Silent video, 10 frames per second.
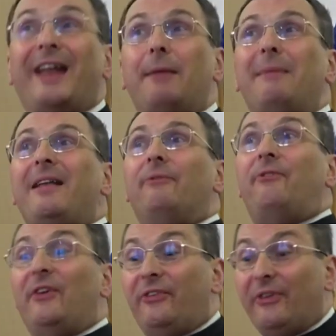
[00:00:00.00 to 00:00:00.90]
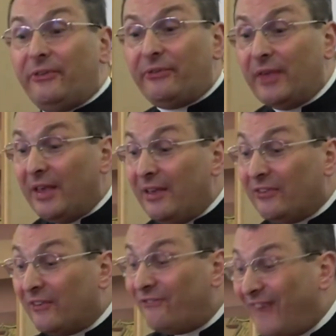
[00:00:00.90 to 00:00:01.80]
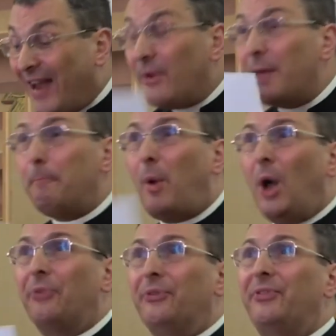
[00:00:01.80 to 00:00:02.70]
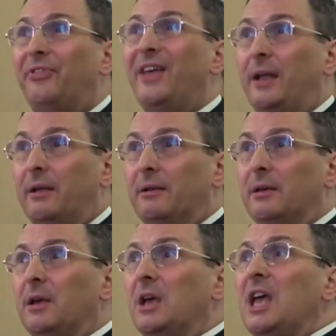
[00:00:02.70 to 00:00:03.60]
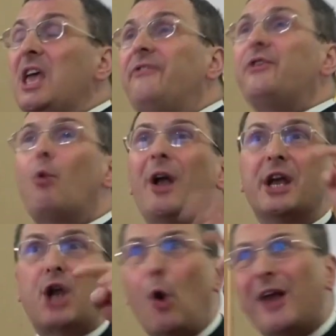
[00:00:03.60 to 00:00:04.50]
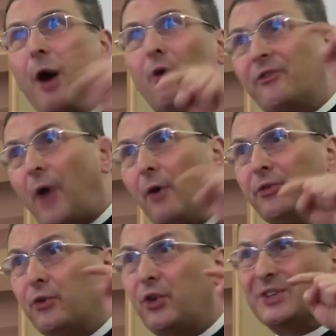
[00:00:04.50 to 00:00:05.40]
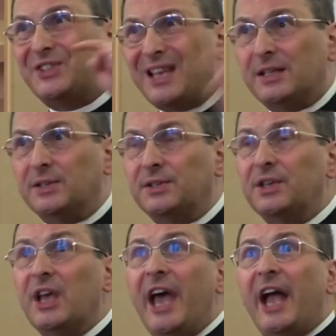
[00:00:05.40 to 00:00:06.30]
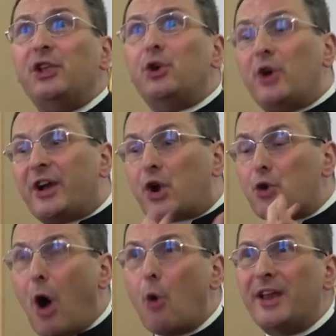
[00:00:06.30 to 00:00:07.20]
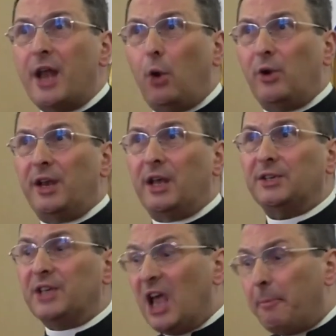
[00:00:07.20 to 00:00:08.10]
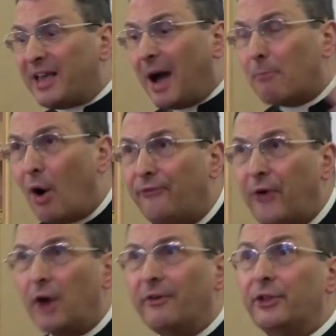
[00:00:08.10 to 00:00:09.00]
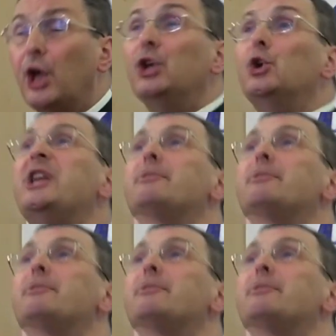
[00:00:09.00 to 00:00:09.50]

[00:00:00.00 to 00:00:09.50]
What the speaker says: I mean with this is a very important thing. If you want to go out of your sins and you grow in holiness and become more fervent, you need